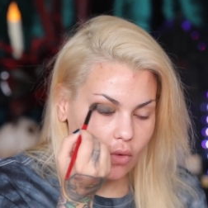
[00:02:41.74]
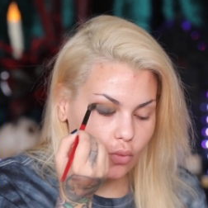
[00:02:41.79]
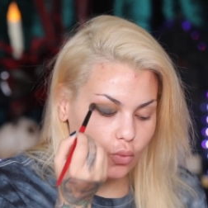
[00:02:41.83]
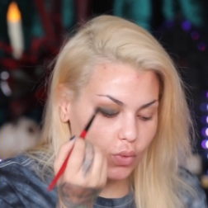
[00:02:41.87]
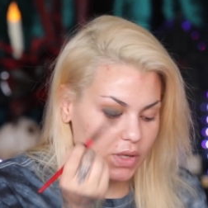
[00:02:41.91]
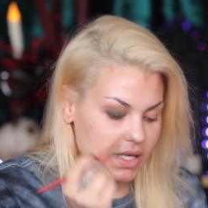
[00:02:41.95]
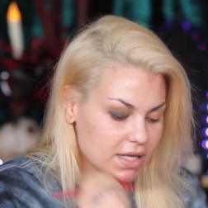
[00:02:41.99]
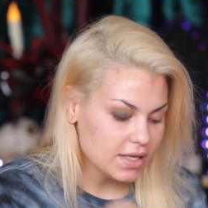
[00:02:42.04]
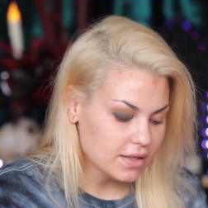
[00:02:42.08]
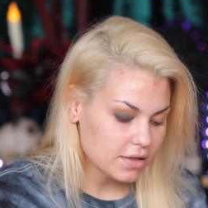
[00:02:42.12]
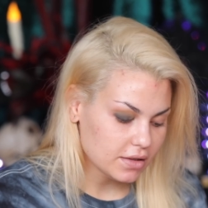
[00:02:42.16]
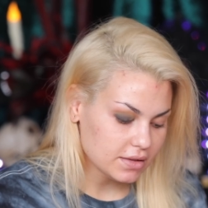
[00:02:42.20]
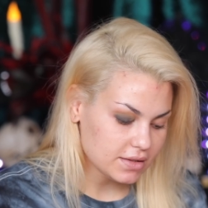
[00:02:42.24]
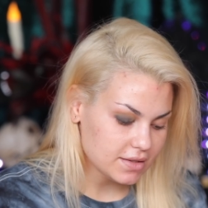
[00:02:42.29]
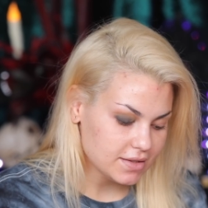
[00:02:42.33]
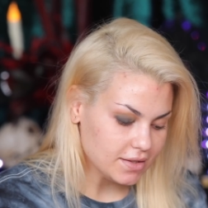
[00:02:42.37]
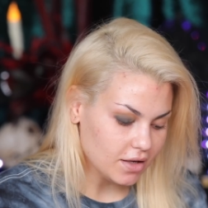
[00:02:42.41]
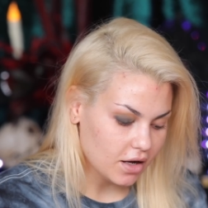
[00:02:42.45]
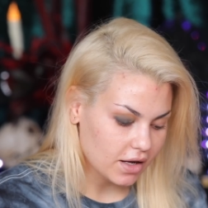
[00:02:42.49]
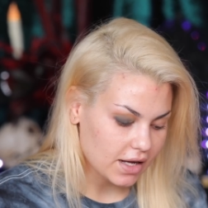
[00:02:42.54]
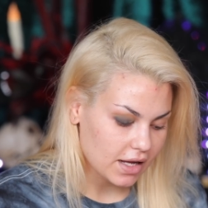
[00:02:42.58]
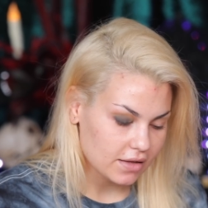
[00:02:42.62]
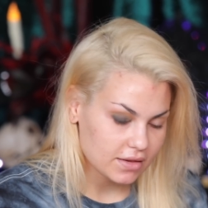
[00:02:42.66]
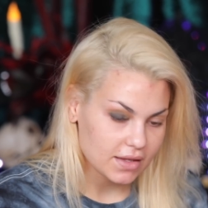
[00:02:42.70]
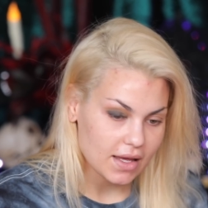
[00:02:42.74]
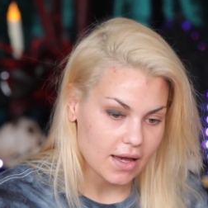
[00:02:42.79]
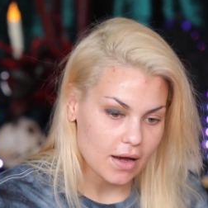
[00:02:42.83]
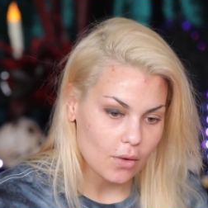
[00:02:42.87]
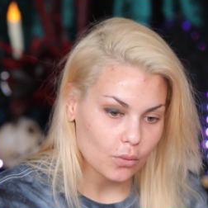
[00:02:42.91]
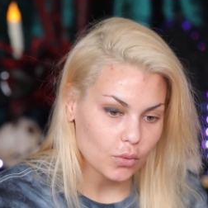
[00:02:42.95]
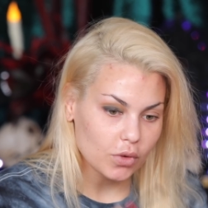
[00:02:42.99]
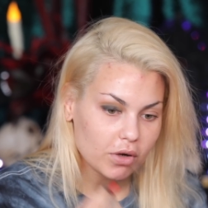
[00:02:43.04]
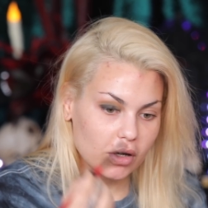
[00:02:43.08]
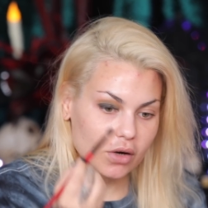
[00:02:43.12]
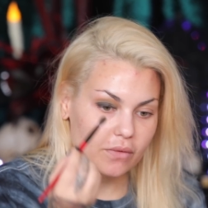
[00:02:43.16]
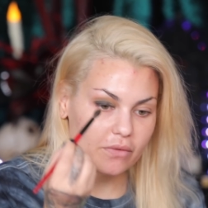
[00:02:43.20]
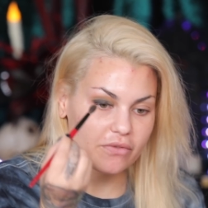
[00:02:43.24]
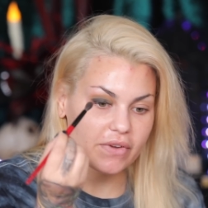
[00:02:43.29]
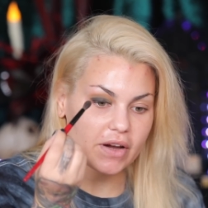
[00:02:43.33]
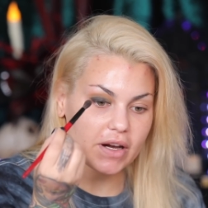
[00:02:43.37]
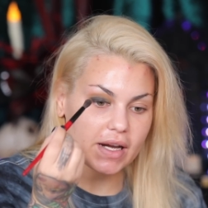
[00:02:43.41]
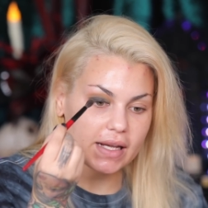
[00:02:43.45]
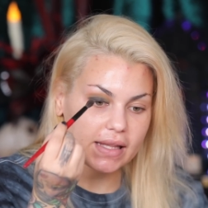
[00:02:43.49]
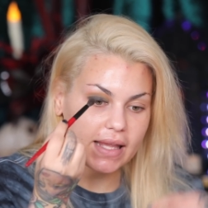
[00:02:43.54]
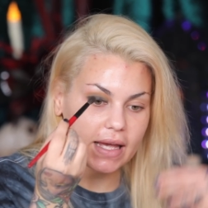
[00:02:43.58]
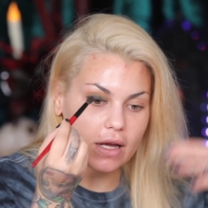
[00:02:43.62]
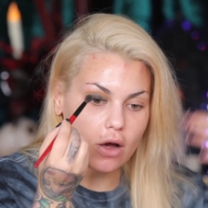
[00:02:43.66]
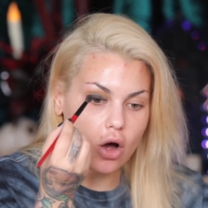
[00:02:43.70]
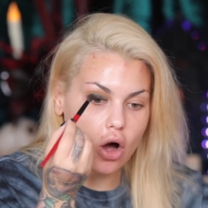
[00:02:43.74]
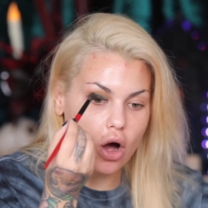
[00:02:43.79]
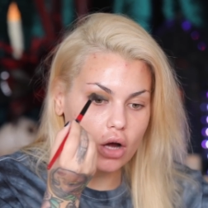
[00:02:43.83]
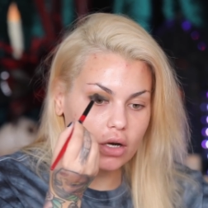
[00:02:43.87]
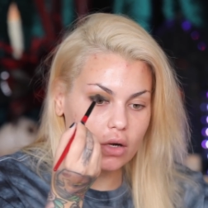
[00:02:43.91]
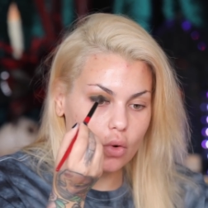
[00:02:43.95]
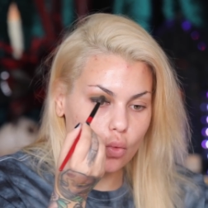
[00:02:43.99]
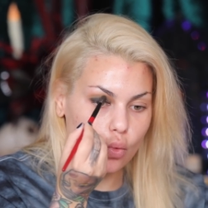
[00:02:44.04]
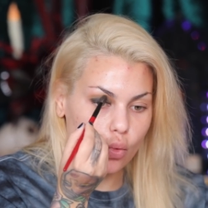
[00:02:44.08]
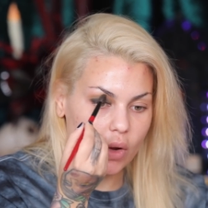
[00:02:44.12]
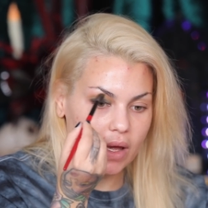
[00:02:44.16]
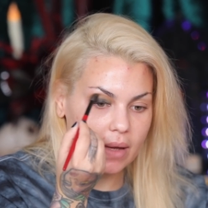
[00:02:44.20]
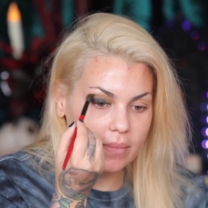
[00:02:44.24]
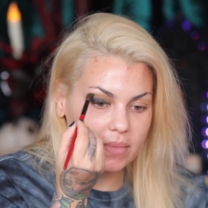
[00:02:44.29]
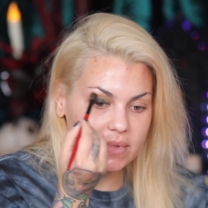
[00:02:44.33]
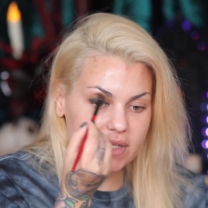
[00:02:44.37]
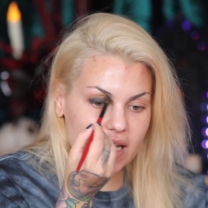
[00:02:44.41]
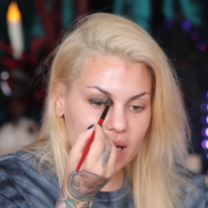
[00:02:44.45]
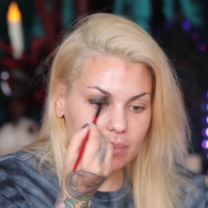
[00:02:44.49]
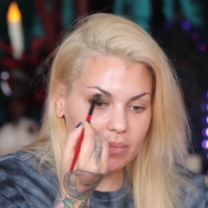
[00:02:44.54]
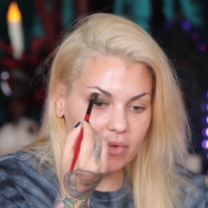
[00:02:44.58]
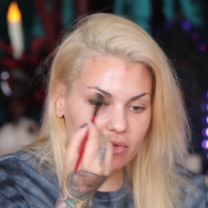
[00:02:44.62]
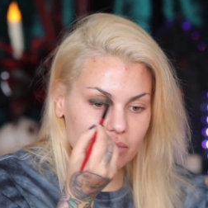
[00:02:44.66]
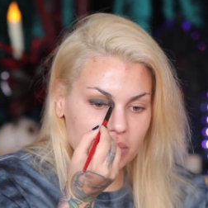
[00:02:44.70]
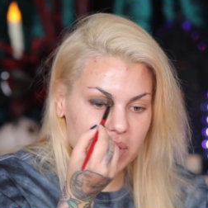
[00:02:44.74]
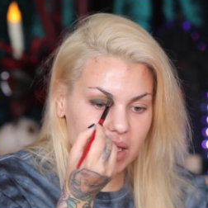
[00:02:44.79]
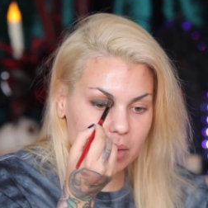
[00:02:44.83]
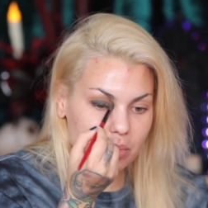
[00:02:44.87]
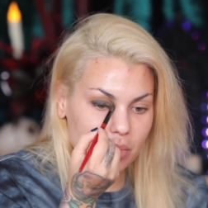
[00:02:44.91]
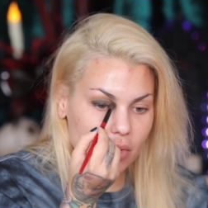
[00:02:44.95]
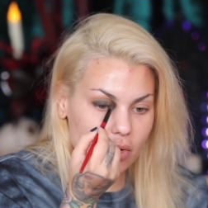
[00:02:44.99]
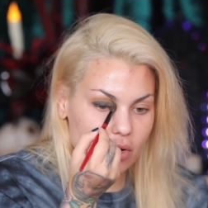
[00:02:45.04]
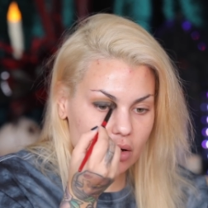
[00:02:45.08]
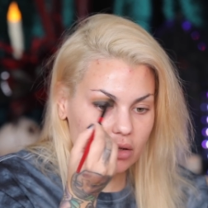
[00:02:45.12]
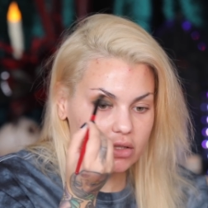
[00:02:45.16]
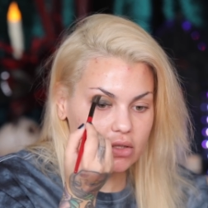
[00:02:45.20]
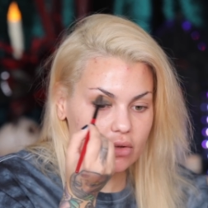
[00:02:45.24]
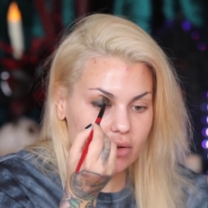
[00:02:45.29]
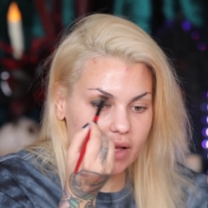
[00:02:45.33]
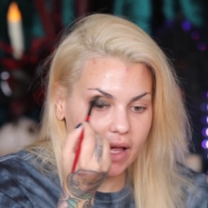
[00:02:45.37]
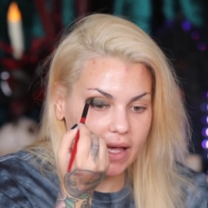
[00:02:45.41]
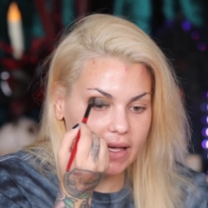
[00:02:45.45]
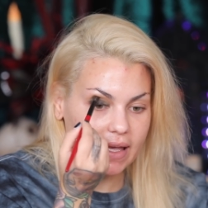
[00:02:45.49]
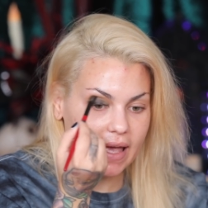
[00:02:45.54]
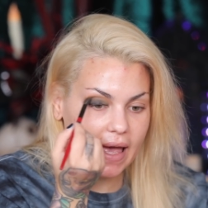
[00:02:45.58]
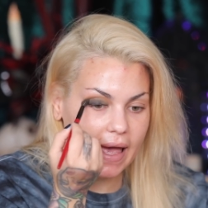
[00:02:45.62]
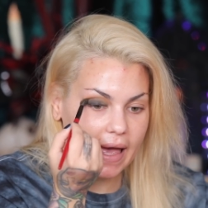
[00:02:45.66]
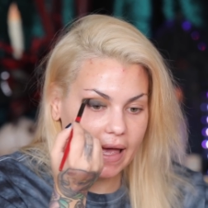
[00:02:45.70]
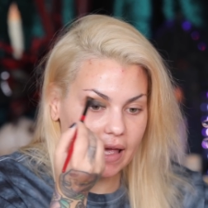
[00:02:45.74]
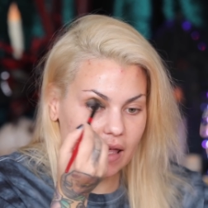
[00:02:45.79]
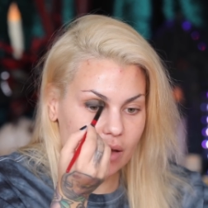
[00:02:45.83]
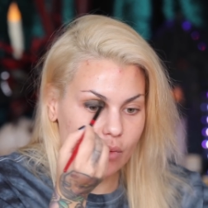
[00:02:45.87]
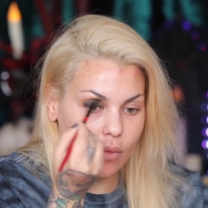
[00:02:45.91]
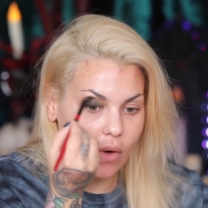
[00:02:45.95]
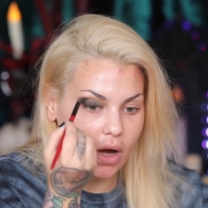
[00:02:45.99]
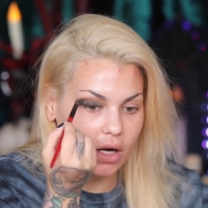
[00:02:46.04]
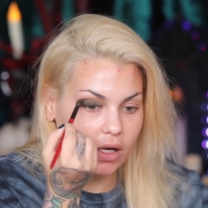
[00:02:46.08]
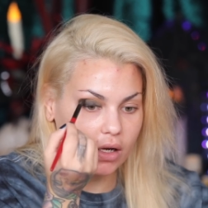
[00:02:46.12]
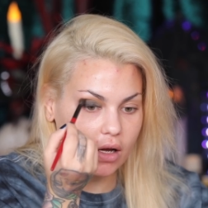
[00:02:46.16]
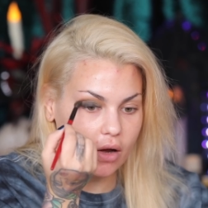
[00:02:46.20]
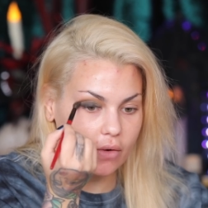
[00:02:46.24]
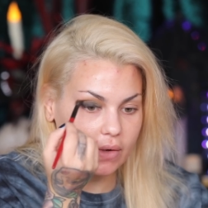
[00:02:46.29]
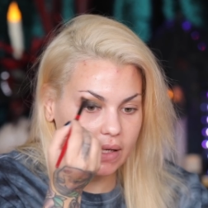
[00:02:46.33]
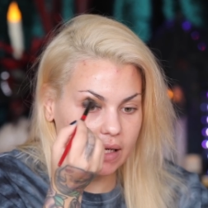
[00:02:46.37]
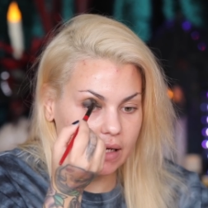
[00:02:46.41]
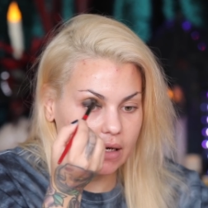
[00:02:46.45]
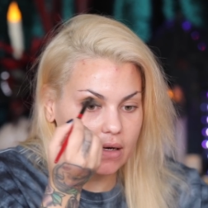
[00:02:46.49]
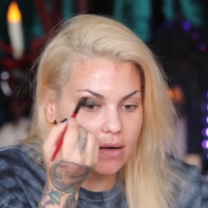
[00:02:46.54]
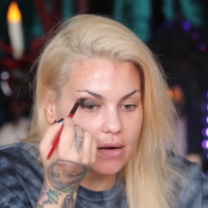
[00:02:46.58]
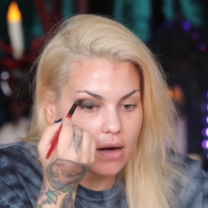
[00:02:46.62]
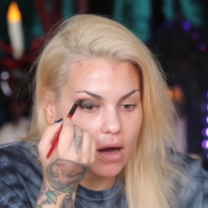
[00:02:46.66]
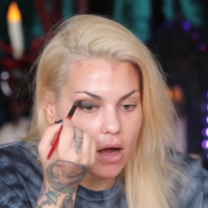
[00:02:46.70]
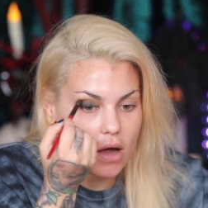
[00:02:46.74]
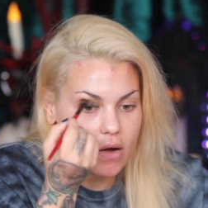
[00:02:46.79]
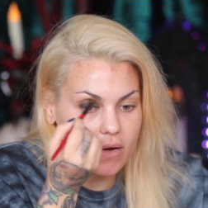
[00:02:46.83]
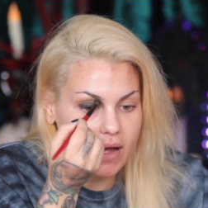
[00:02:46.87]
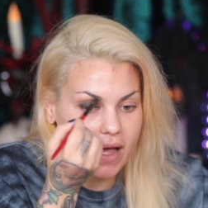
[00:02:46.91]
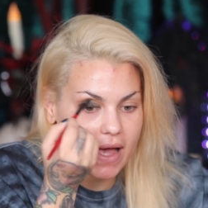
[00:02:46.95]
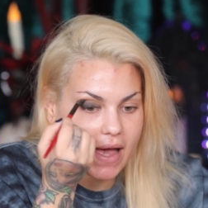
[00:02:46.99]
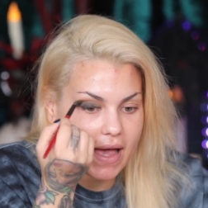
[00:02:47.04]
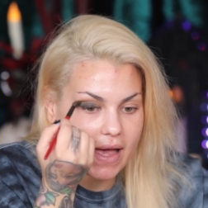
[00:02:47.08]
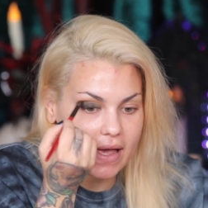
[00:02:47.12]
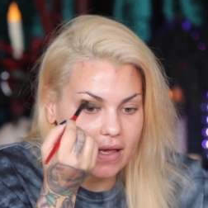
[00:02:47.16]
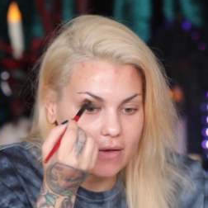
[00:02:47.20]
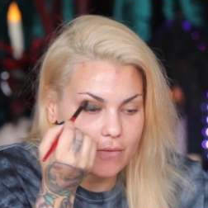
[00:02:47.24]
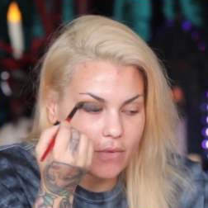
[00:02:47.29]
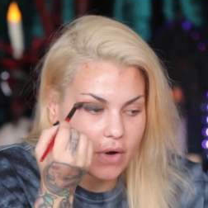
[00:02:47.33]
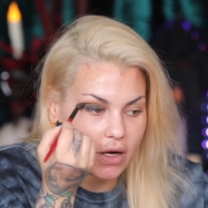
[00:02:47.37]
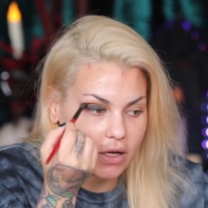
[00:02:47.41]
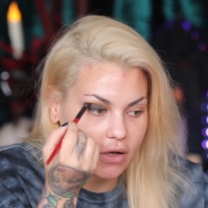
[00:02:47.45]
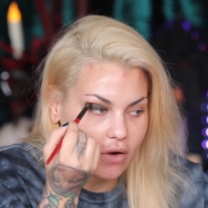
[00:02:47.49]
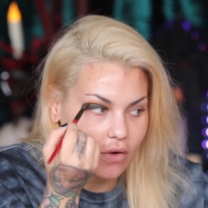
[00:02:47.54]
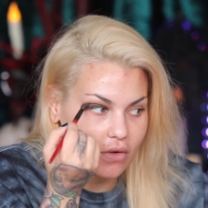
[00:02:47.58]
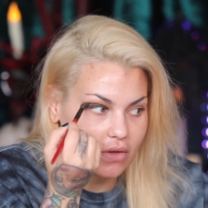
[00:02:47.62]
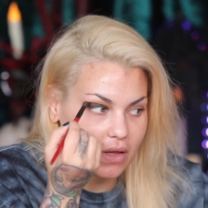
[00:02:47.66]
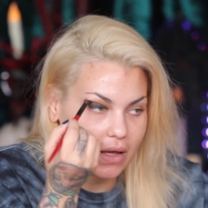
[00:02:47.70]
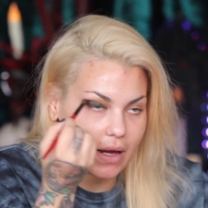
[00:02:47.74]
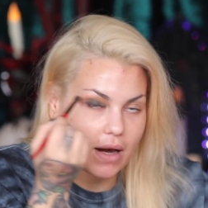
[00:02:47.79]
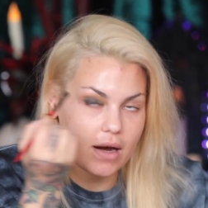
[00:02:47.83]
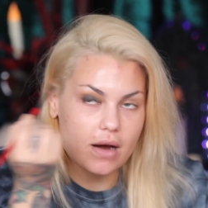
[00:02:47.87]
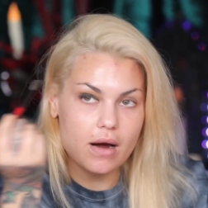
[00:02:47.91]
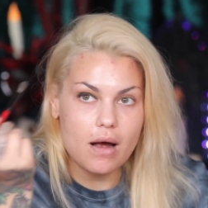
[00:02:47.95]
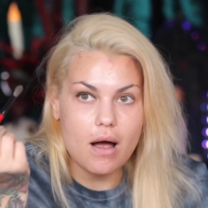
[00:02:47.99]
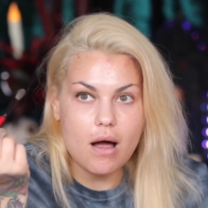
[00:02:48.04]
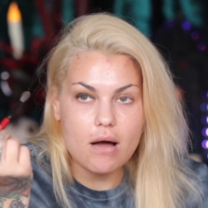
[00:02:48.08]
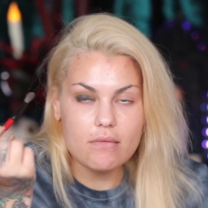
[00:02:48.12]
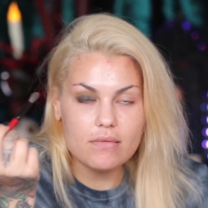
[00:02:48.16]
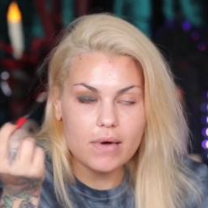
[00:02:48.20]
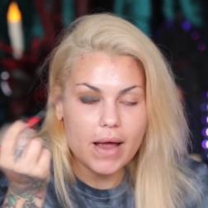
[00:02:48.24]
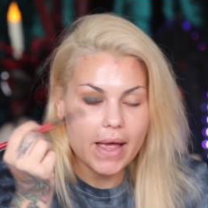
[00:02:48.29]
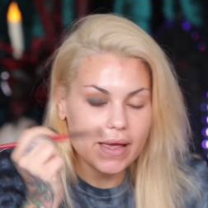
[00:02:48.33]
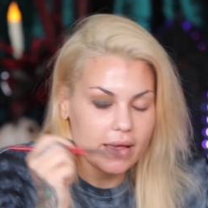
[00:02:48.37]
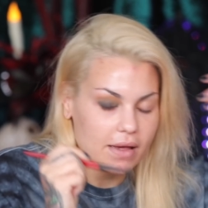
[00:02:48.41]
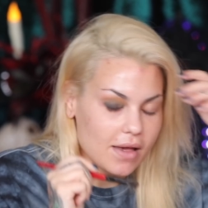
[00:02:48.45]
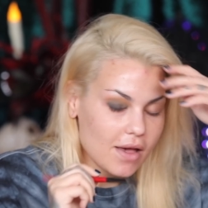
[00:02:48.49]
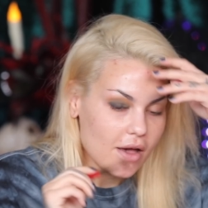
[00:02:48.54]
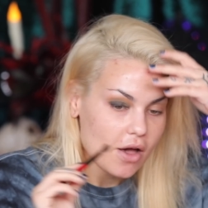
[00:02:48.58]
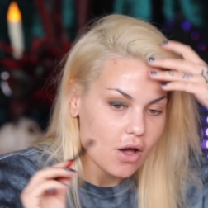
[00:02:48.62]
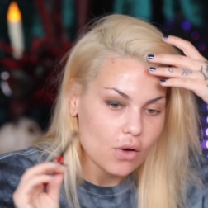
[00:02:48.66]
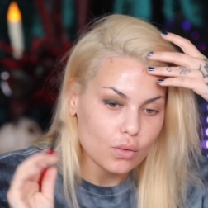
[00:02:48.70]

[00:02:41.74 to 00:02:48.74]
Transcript: we suck at that. We're very like on a whim type of people. So like, hey, you want to go here? Okay, you want to go there? All right.